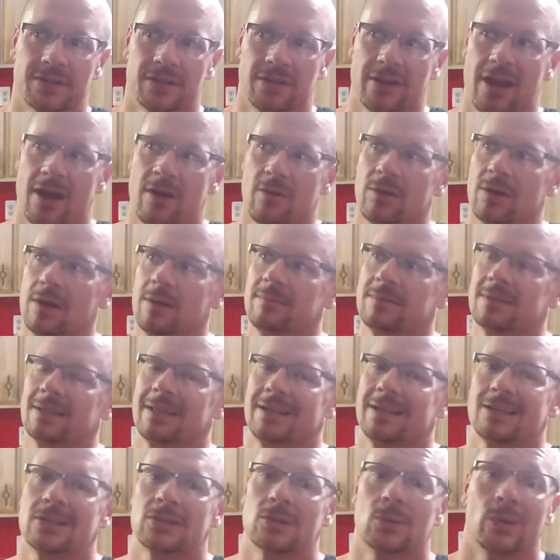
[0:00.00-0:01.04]
So now we're up to
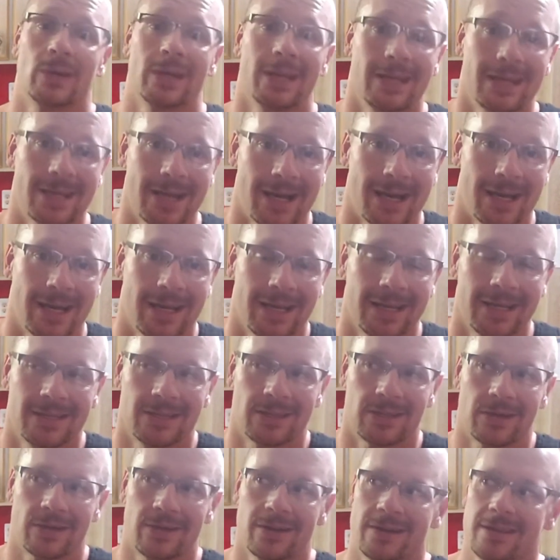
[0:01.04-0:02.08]
like
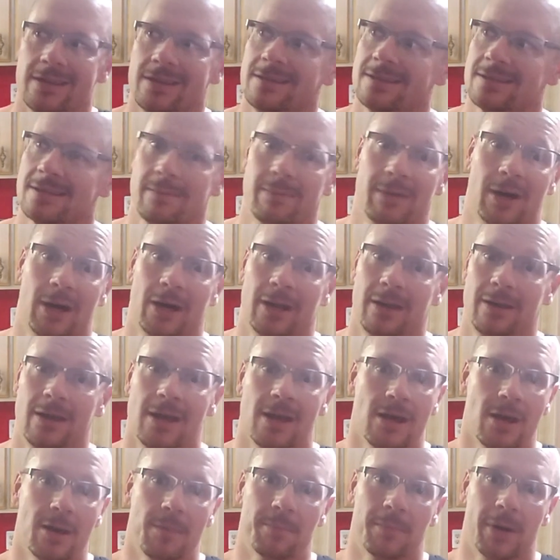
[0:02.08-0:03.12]
29, 30 some odd
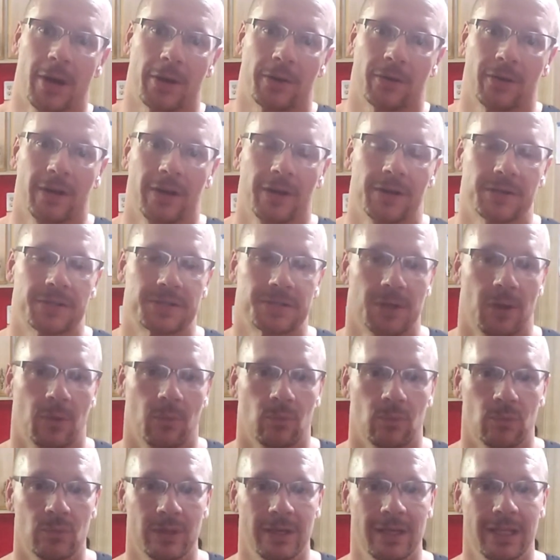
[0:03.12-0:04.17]
moderators.
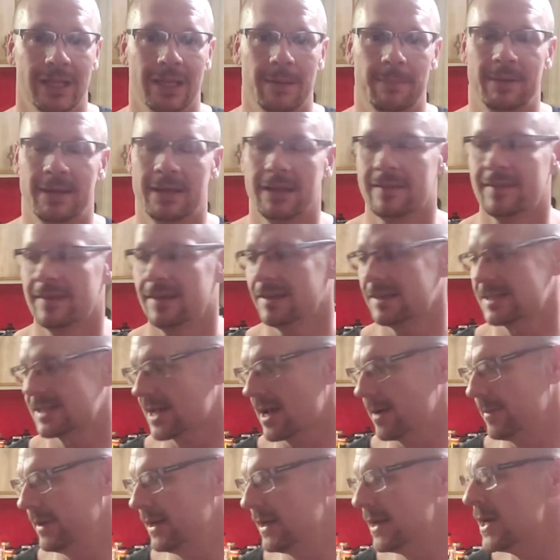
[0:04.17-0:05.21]
So really big things
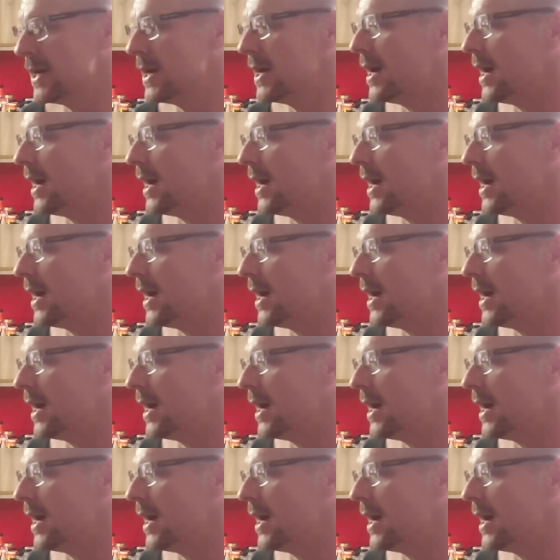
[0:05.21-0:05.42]
coming.